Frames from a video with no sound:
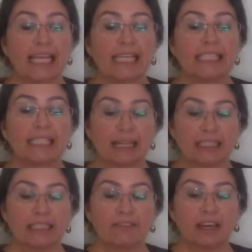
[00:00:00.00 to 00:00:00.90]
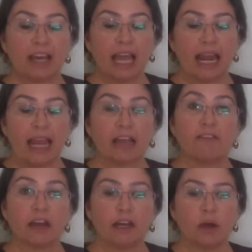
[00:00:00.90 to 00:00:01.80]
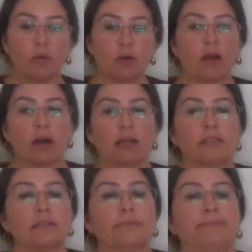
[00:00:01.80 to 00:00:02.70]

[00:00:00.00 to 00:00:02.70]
sudden severe headache of unknown cause.